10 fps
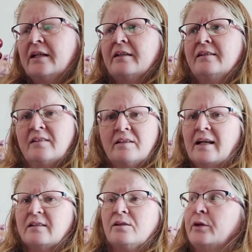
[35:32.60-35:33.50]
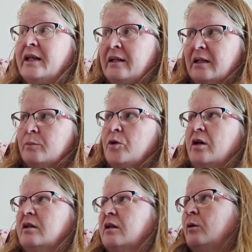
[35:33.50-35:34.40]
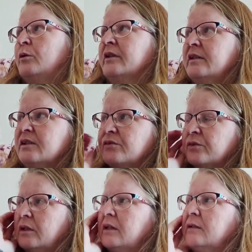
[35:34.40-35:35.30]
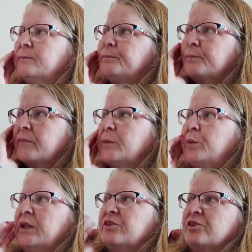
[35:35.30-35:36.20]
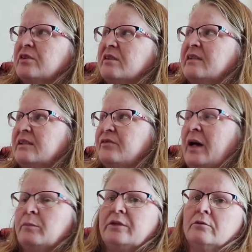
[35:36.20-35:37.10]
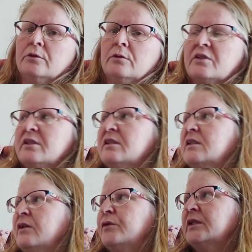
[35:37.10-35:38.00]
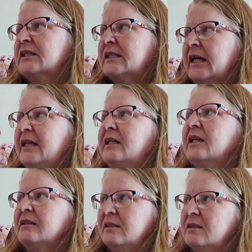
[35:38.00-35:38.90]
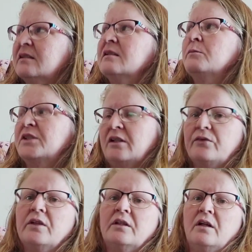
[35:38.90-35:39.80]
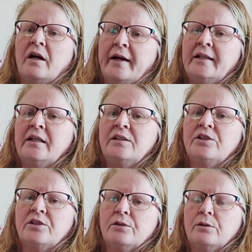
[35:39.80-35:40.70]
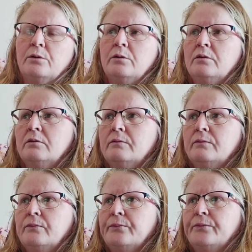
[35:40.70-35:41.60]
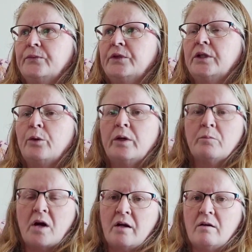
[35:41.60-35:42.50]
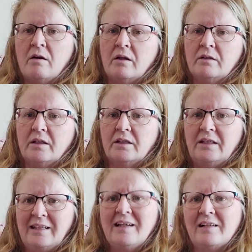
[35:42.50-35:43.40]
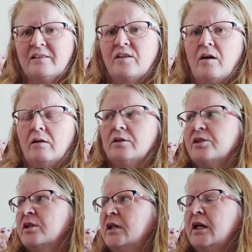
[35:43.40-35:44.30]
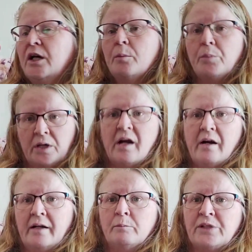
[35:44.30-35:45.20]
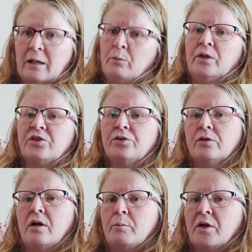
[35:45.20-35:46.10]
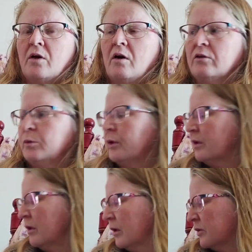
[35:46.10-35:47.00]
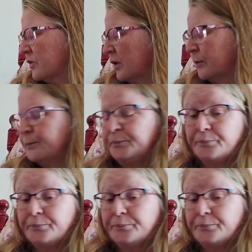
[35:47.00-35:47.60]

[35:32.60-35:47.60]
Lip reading: things like that. So again, at the market, I got one of these free pictures that says family rules and stuff. And it's like, yeah, this is some stuff that I need to know in my heart that he hasn't honored, but I am damn well sure I'm going to honor with her. So